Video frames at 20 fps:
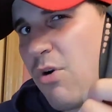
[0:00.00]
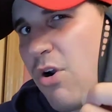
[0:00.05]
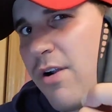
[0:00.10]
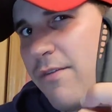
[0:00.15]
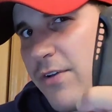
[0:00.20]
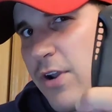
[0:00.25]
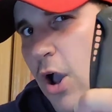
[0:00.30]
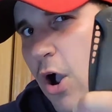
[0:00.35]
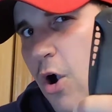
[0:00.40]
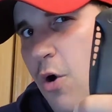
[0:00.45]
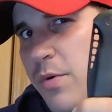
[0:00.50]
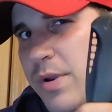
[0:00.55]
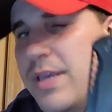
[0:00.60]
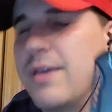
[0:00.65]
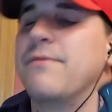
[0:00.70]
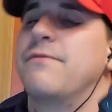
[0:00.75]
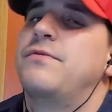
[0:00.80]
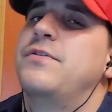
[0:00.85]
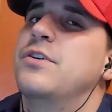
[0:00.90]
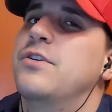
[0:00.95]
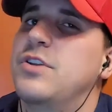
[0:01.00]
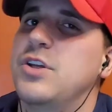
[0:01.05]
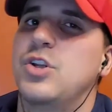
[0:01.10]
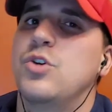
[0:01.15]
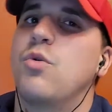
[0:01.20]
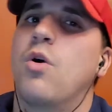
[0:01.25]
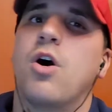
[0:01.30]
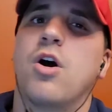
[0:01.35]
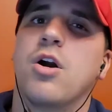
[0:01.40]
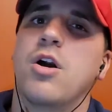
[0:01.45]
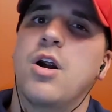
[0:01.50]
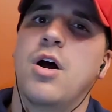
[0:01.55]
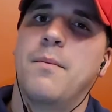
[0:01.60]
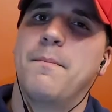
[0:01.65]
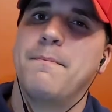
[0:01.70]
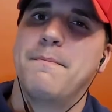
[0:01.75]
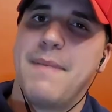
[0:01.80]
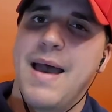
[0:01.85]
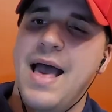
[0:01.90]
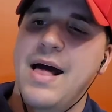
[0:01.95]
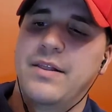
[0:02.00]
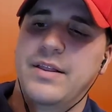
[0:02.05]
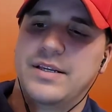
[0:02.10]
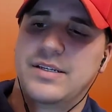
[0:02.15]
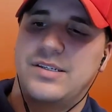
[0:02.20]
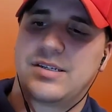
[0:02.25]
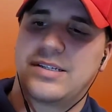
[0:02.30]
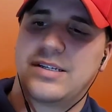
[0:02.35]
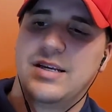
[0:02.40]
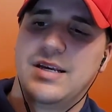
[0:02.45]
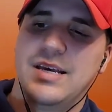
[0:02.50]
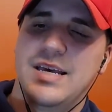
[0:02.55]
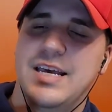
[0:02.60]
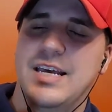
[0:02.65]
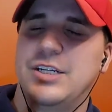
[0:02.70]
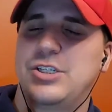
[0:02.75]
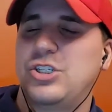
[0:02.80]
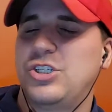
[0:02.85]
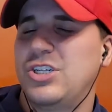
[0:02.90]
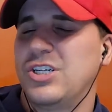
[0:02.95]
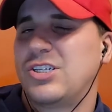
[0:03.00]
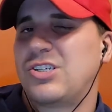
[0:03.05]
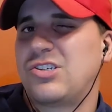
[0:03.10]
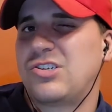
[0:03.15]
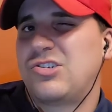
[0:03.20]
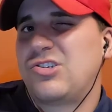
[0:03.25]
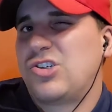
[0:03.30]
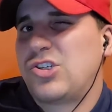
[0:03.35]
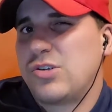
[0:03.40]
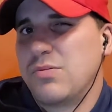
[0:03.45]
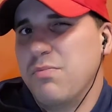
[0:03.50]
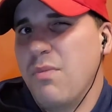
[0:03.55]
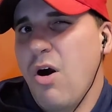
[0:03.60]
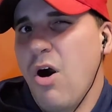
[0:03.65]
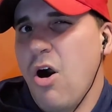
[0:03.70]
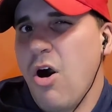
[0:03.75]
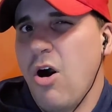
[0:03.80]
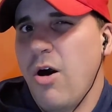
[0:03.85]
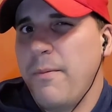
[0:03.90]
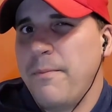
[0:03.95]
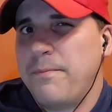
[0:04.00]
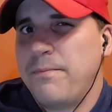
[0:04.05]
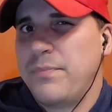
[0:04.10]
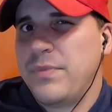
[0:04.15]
of an Odium feel than you are a Malice. It's just small.